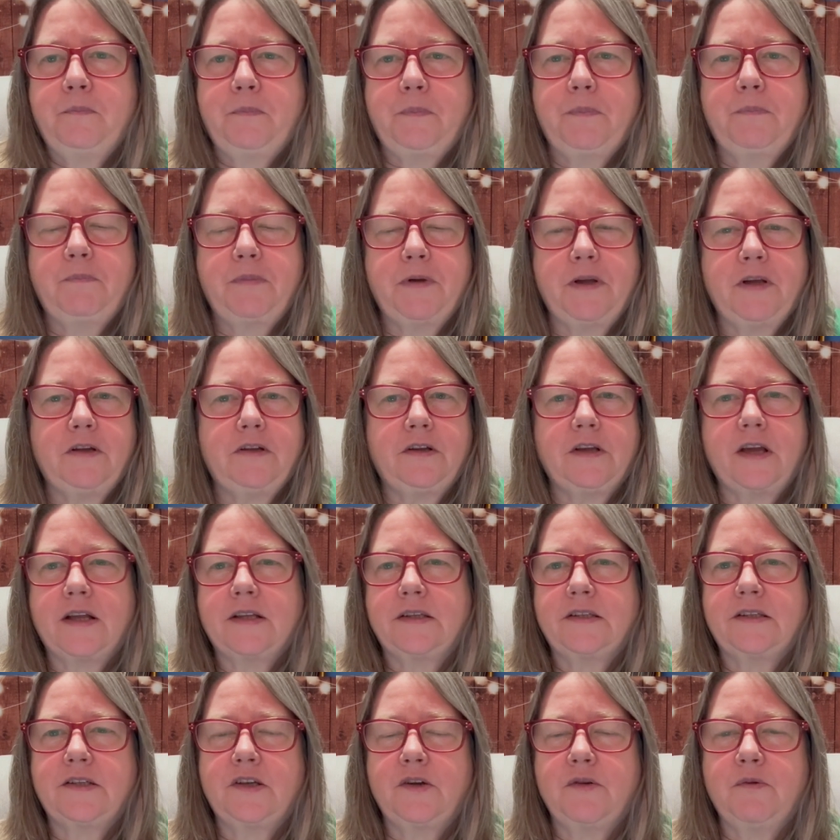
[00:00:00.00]
but you'd get
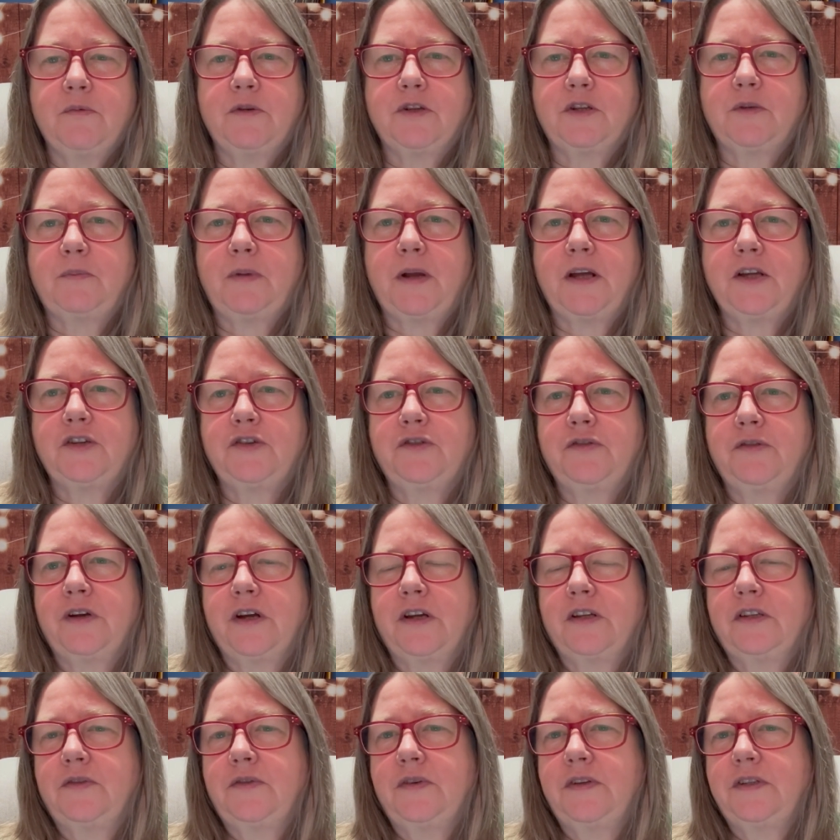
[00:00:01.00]
so much pleasure
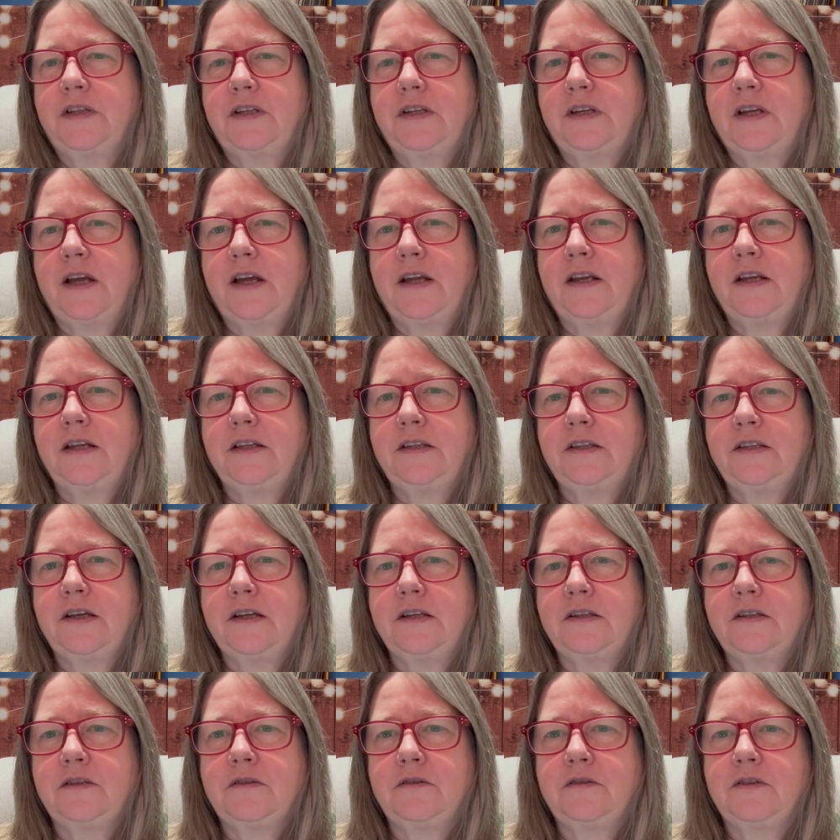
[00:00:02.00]
out of it, and it
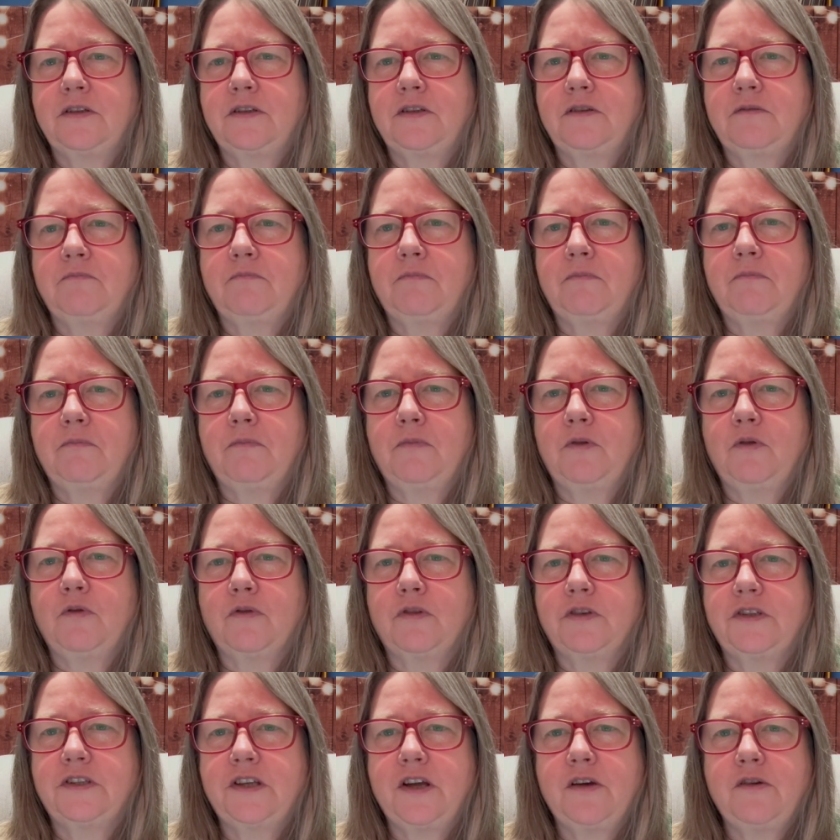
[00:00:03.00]
does look
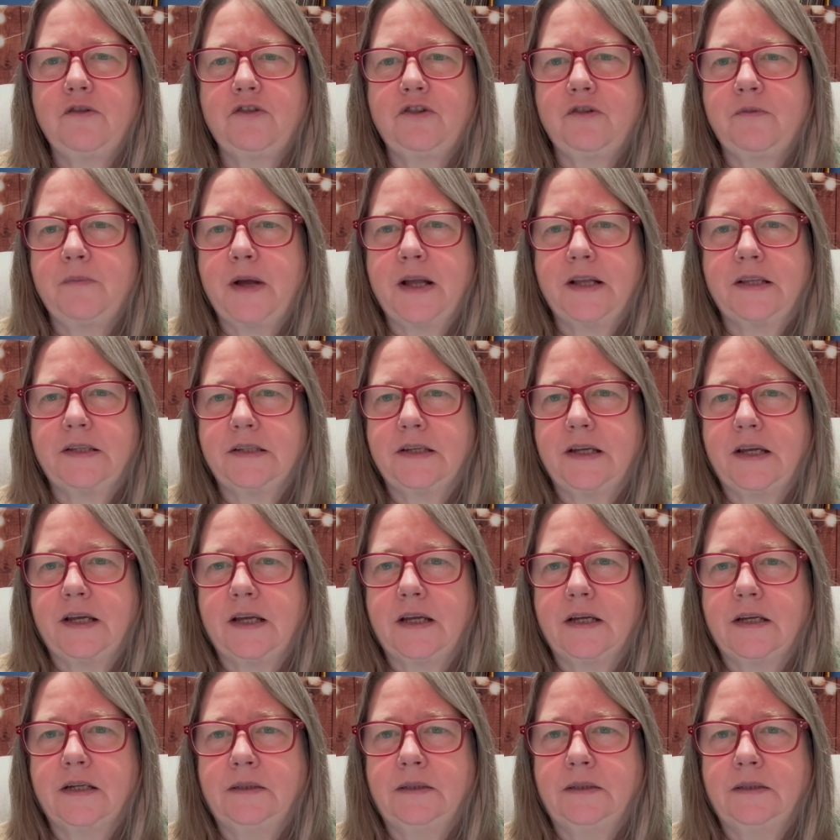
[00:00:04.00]
so dramatic.